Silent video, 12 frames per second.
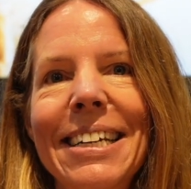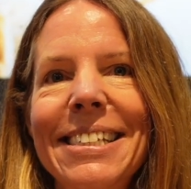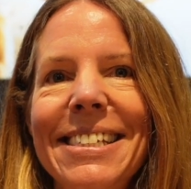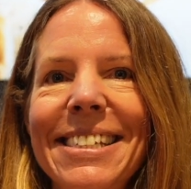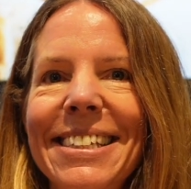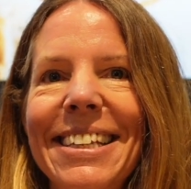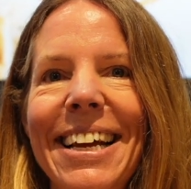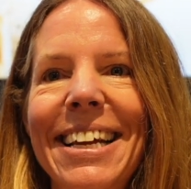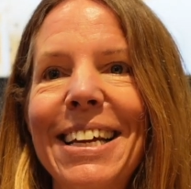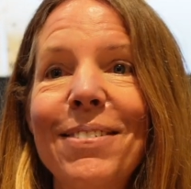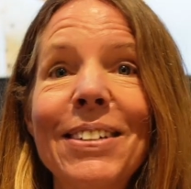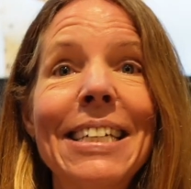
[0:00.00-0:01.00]
It's like
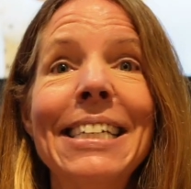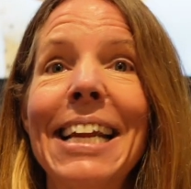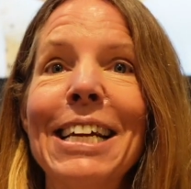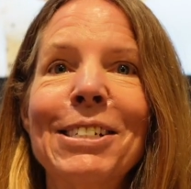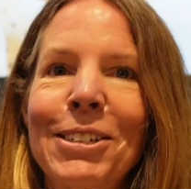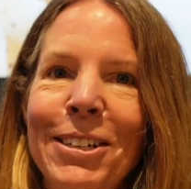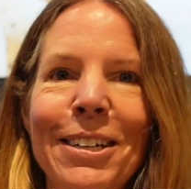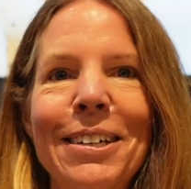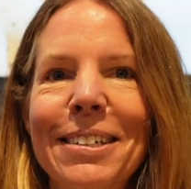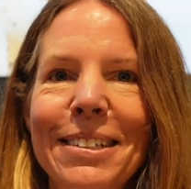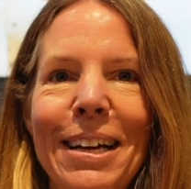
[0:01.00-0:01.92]
even in nature,